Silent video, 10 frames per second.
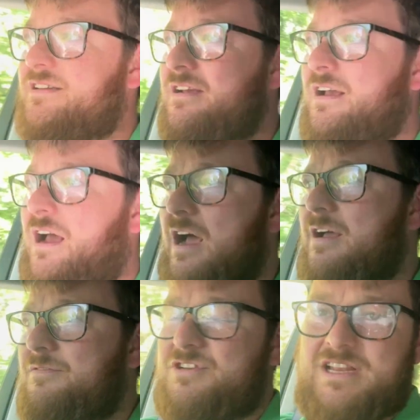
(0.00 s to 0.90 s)

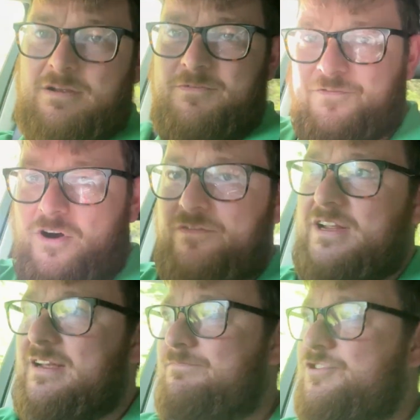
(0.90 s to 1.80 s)
because they come in
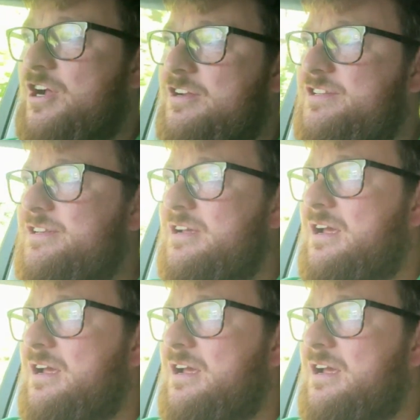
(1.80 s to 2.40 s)
5-litre jugs.